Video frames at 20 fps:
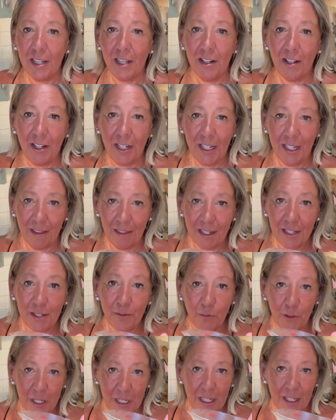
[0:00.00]
earlier this
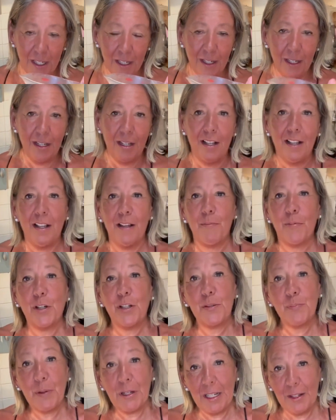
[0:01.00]
week,
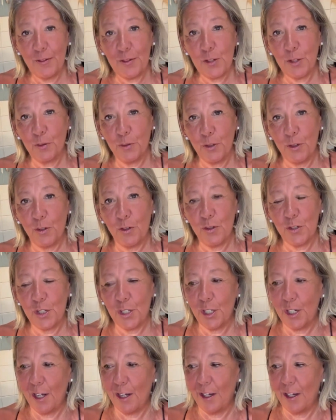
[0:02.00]
because believe it or not,